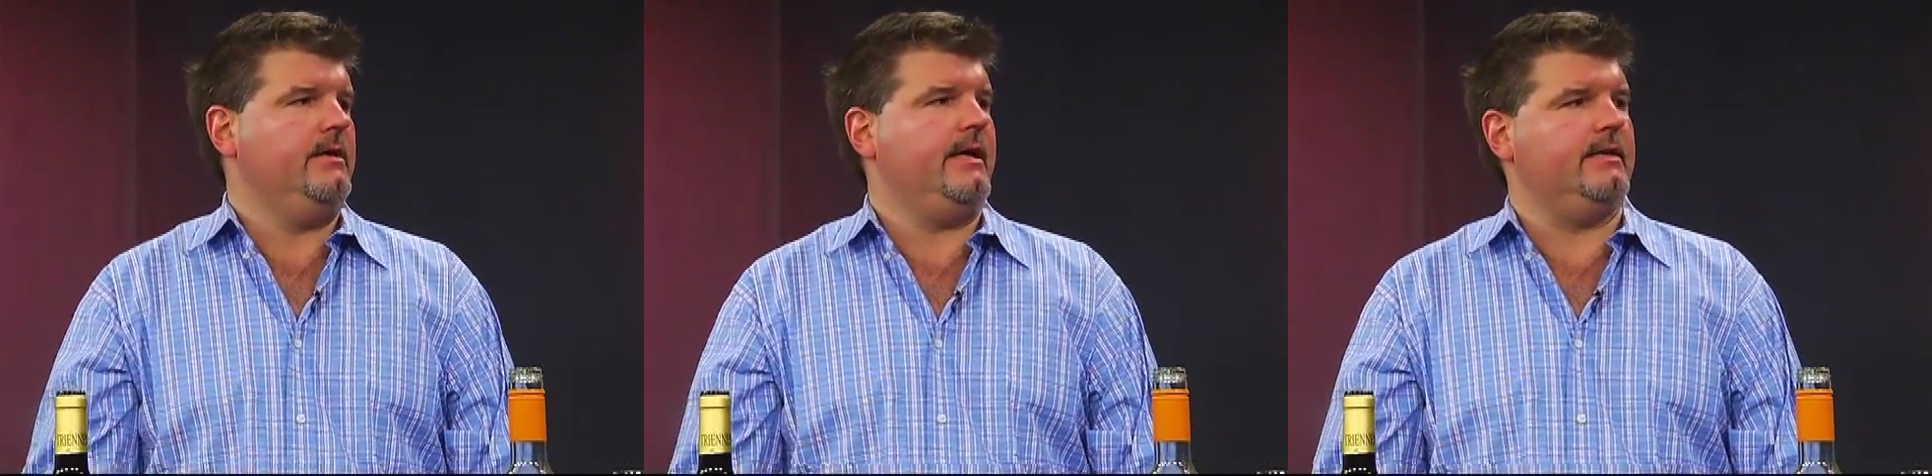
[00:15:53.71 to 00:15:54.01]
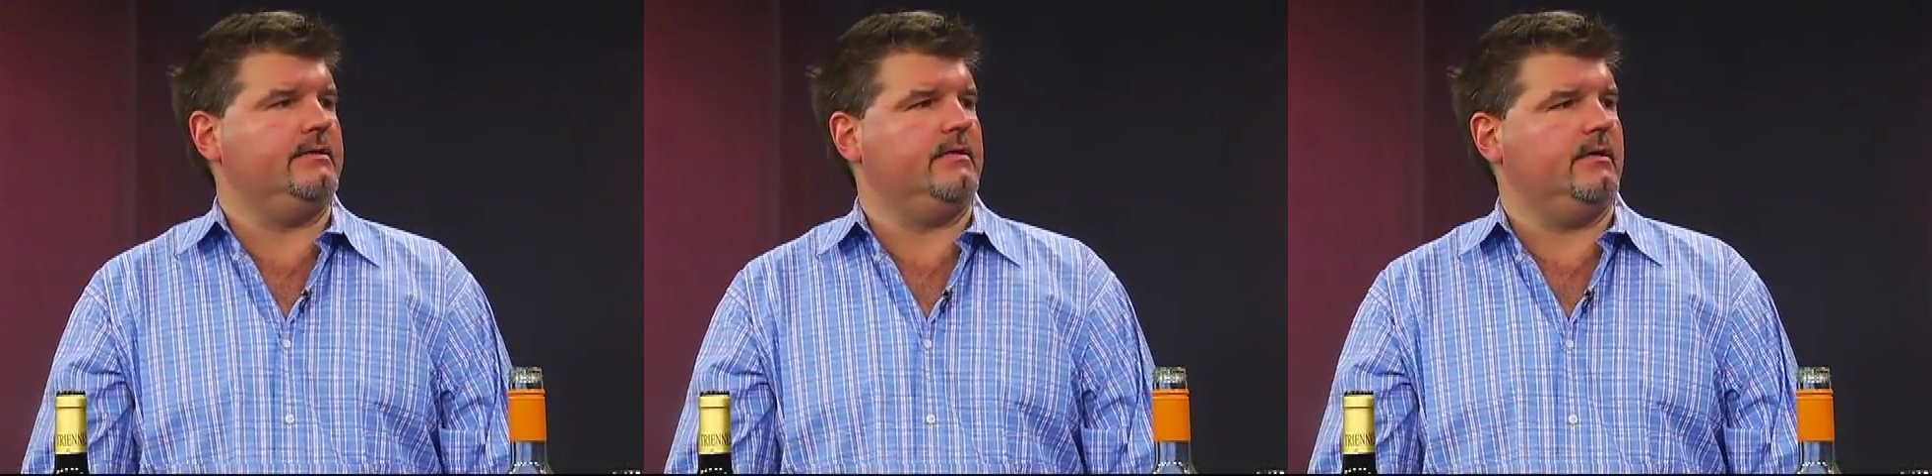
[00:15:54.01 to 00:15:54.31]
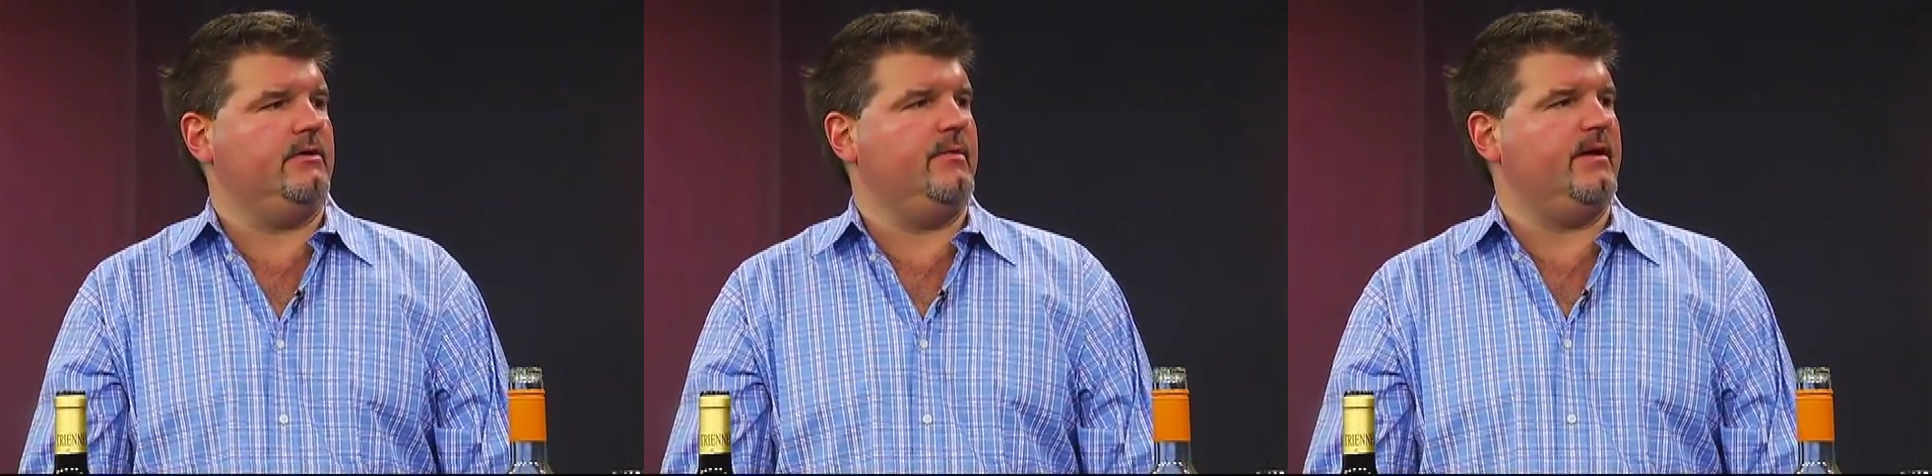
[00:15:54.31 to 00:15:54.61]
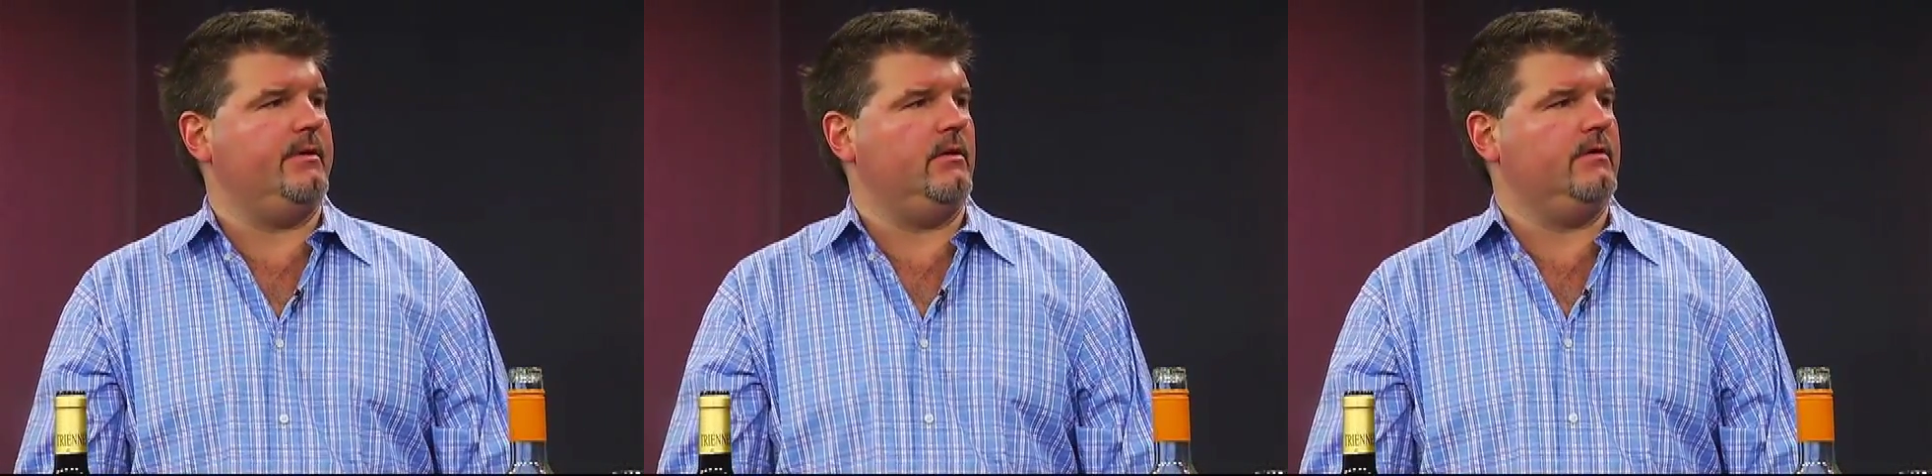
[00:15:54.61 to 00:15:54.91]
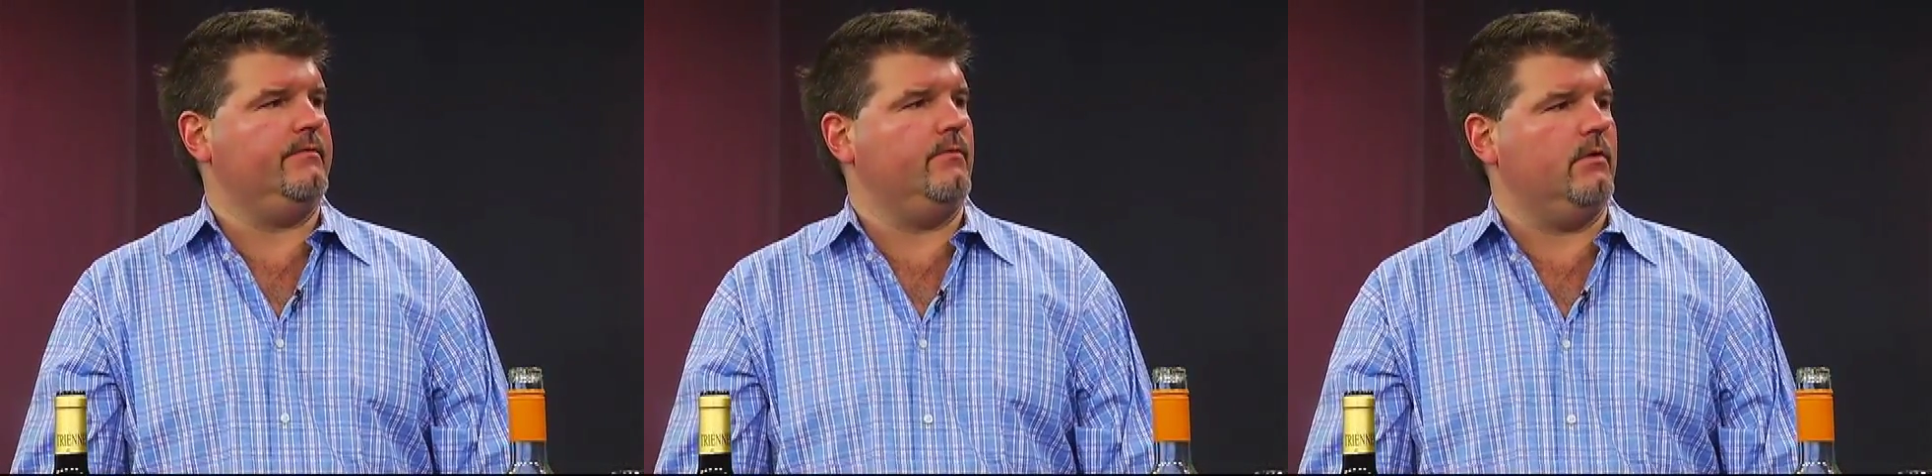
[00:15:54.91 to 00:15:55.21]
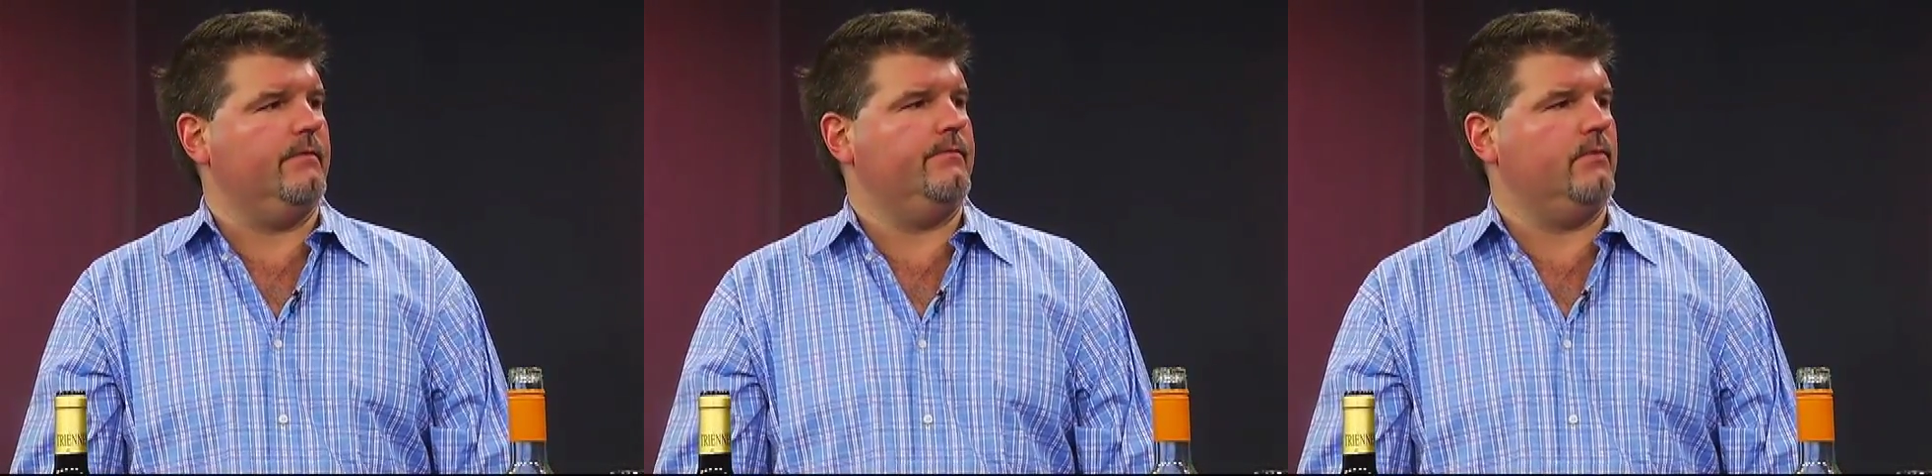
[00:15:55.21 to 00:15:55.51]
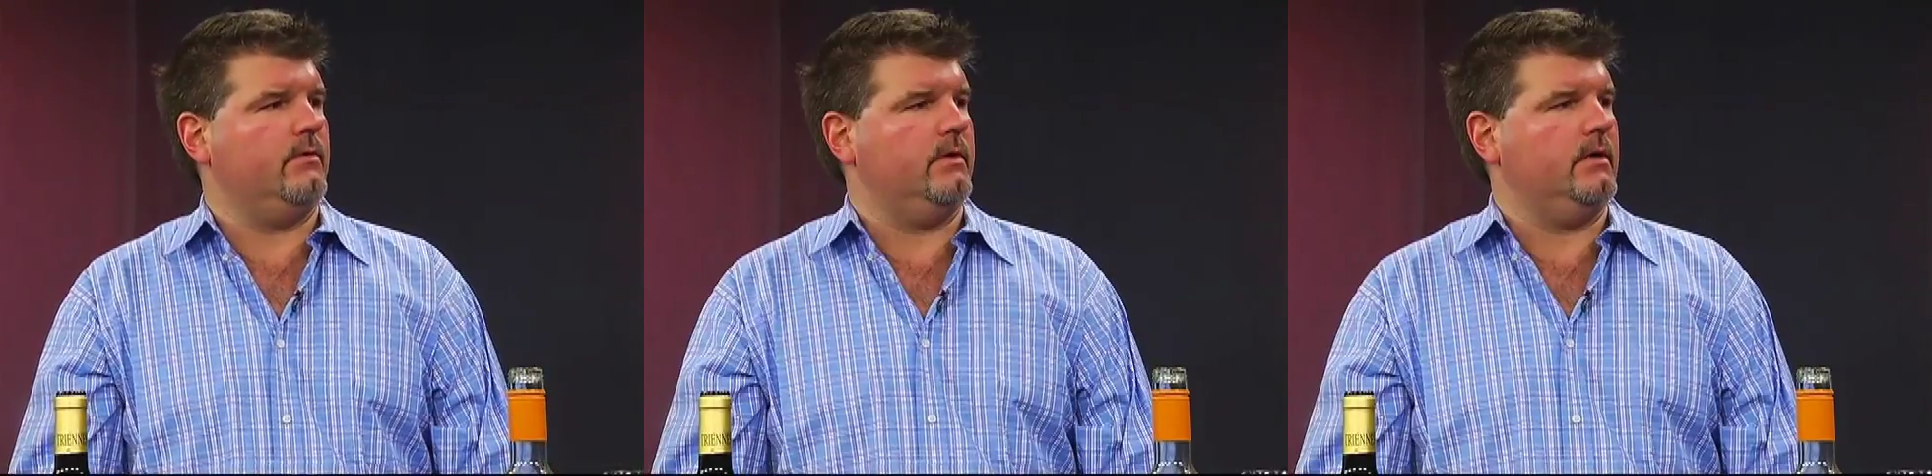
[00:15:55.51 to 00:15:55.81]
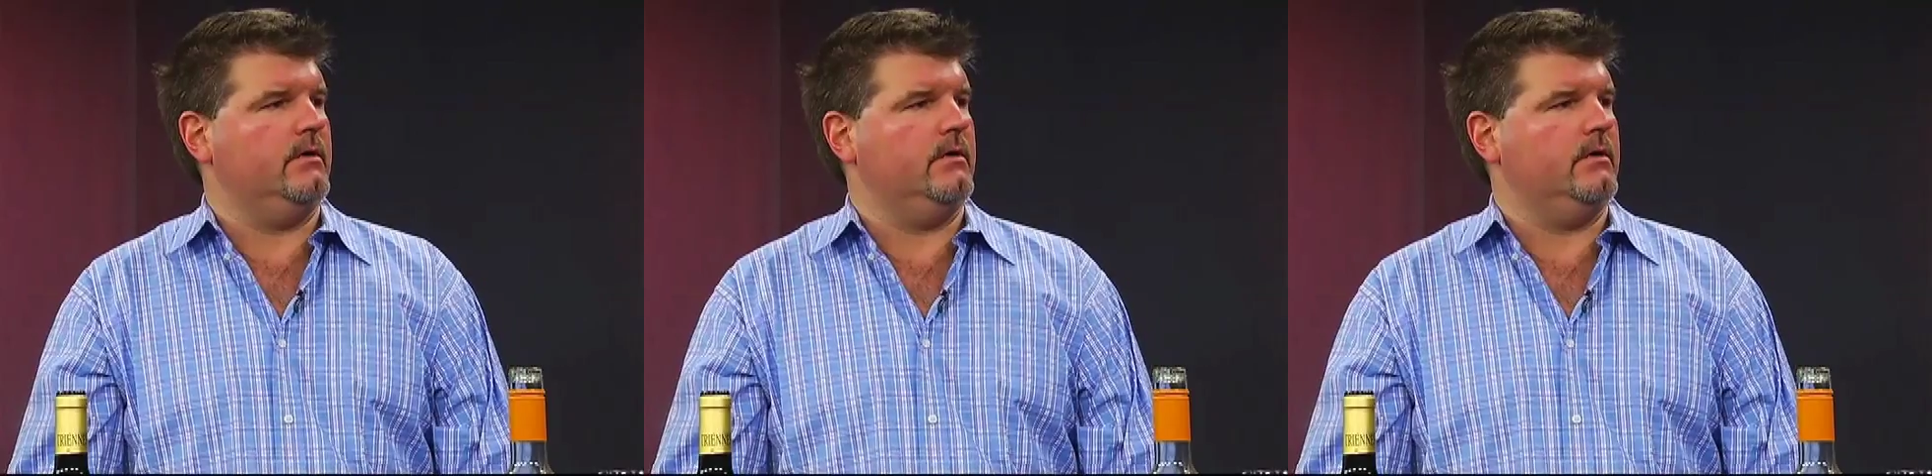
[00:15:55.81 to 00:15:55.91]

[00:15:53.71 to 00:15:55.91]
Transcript: as uh, you might have been looking for. Uh, for uh,